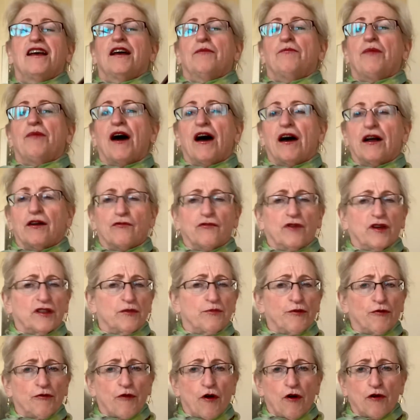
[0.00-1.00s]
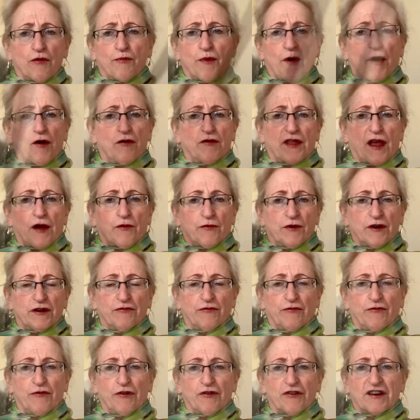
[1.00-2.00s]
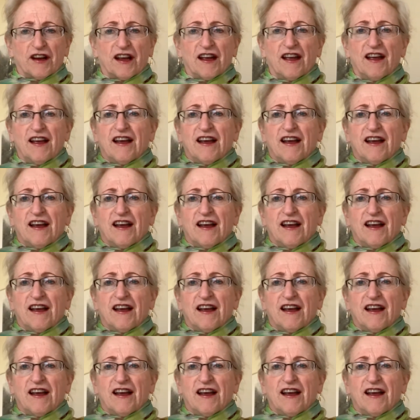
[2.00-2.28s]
but with a Baroque bow, that wouldn't work.